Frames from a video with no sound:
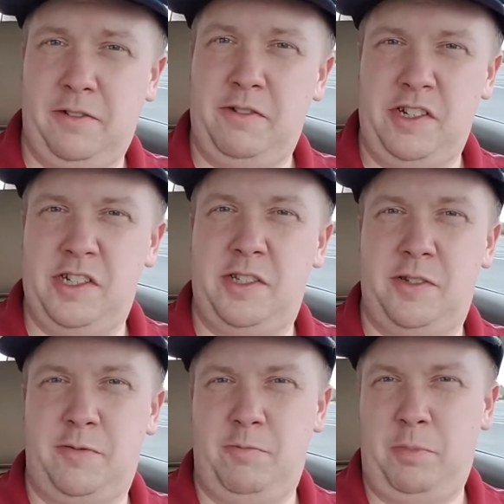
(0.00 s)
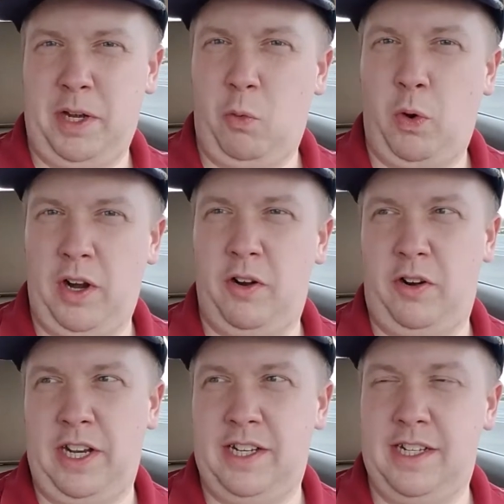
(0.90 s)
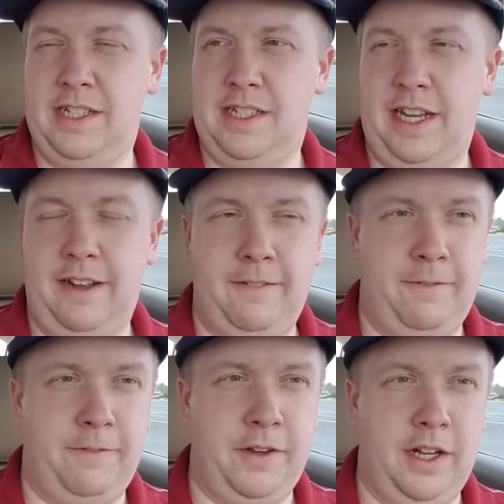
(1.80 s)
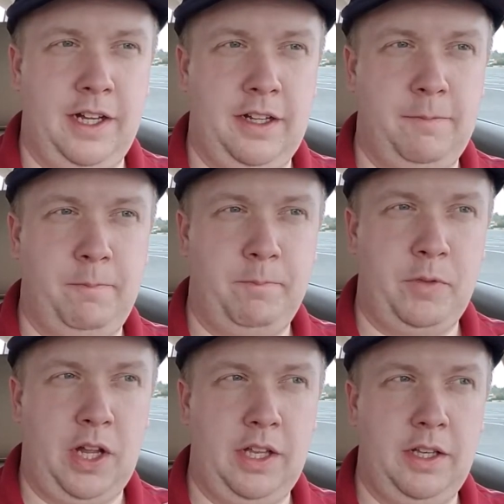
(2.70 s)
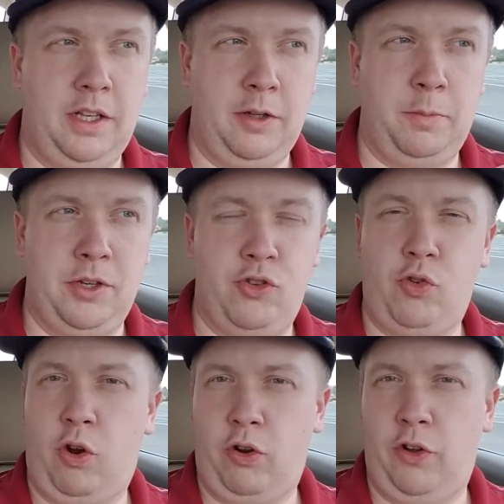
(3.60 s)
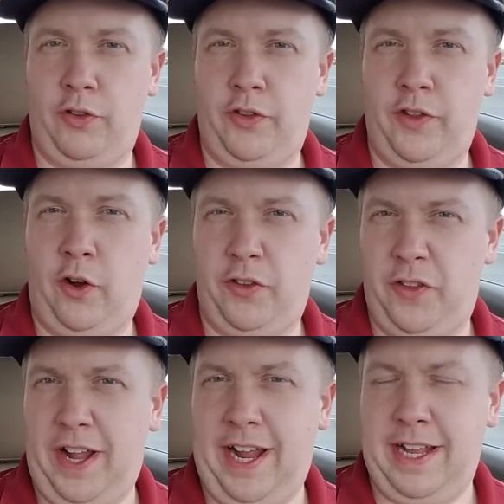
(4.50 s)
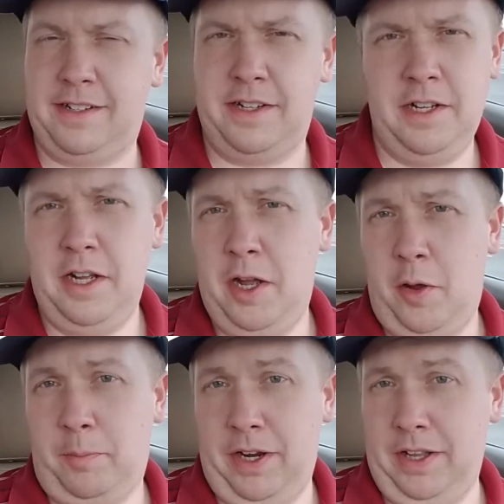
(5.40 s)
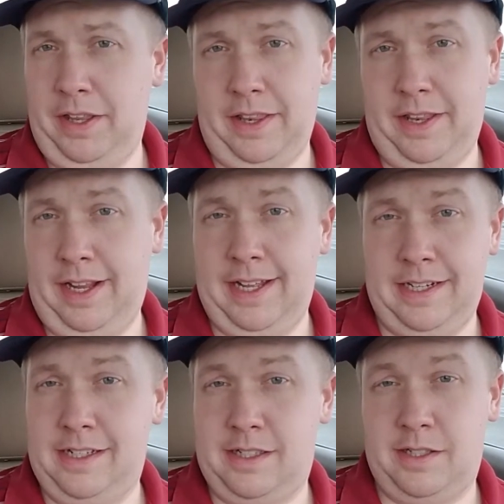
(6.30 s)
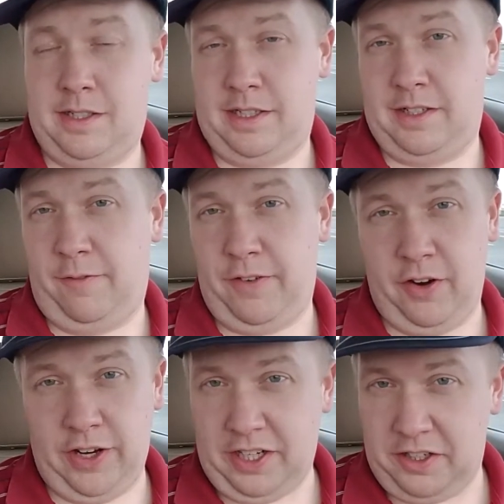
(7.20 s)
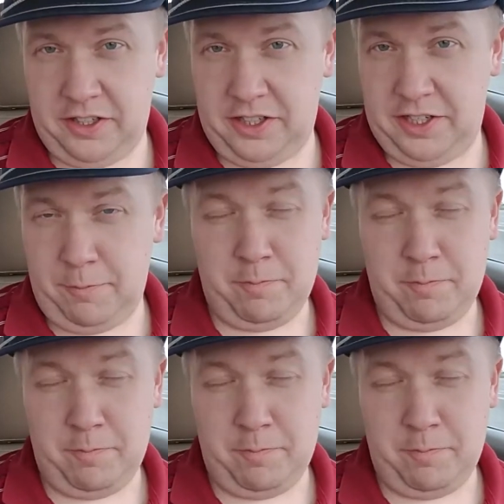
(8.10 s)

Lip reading: just be aware it does have a little bit strong on that. But other than that, it's very good.